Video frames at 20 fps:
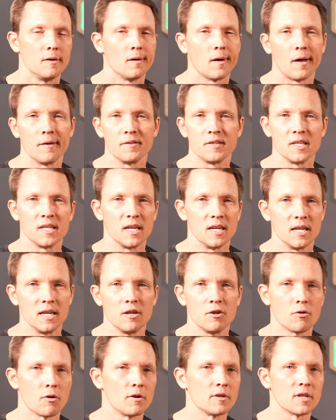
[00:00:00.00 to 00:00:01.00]
I've seen it
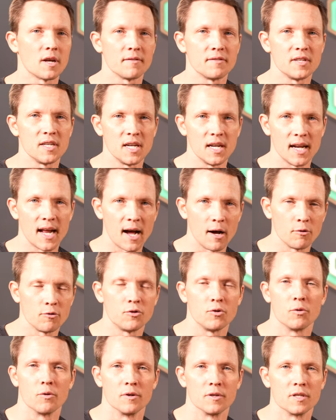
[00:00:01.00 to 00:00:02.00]
indoors, I've seen it
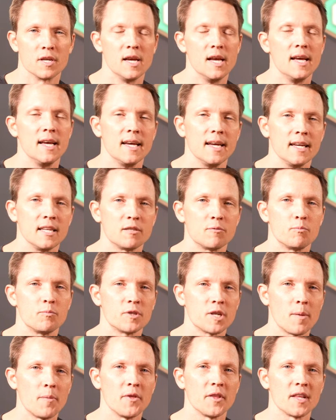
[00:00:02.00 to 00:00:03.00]
outdoors. It's
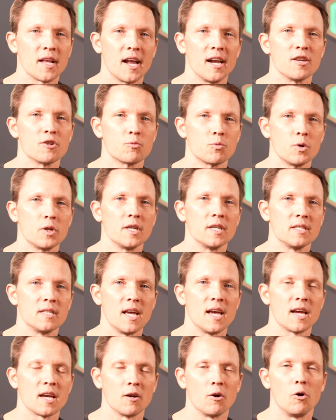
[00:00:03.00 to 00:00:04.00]
something that has really
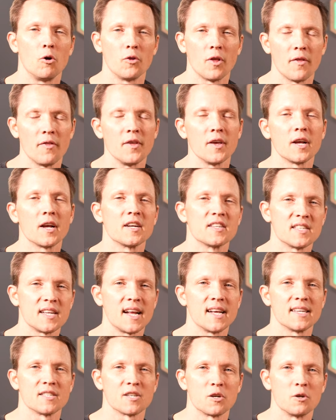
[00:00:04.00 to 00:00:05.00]
taken hold, I think, because
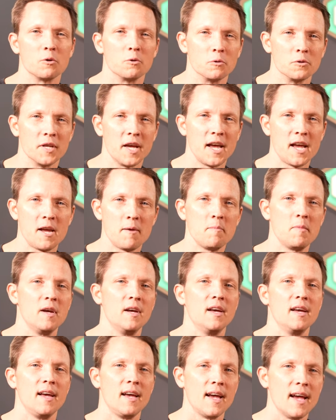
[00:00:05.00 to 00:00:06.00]
it has a cool name
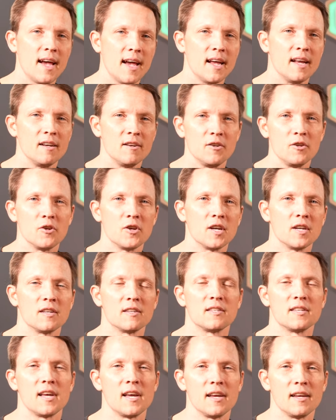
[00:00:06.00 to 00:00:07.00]
and you get
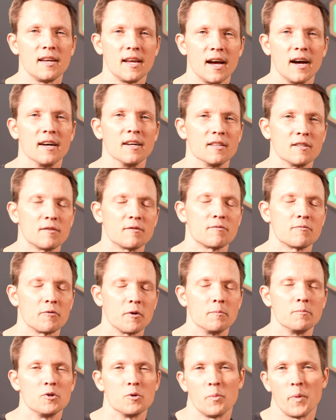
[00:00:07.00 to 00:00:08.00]
to say, yeah, it's
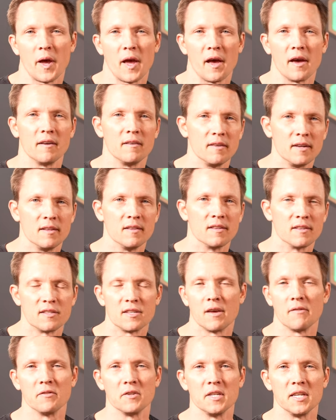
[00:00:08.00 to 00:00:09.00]
from Japan in the
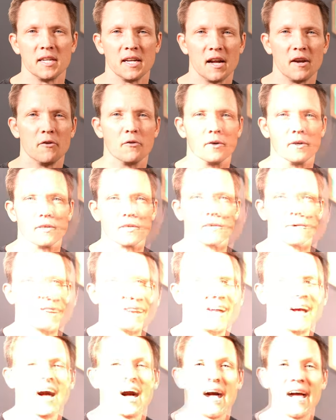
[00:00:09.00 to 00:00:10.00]
1700s.
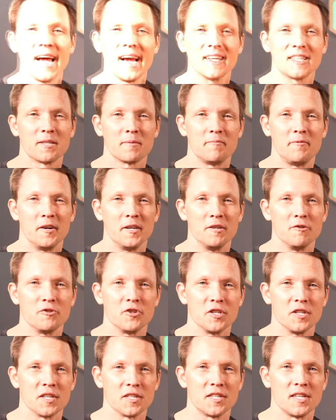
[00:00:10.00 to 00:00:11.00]
I had some fun
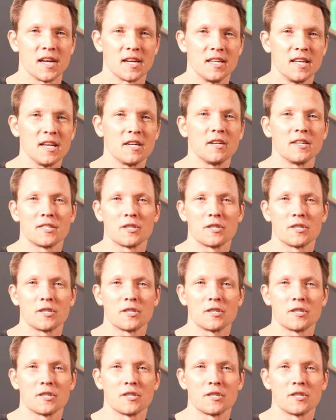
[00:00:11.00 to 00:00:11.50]
using this technique.